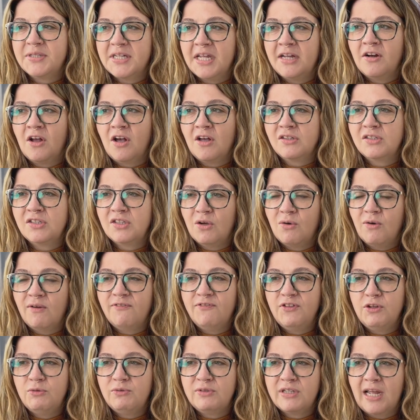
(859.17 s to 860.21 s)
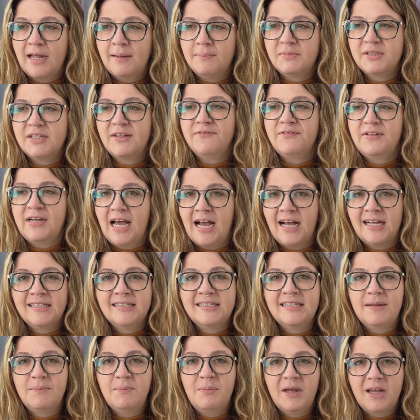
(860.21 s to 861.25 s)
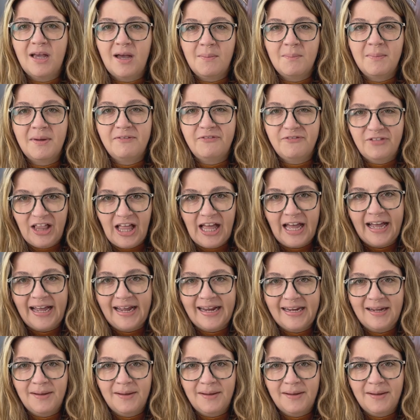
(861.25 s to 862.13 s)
and also a few times of not zipping up my fly,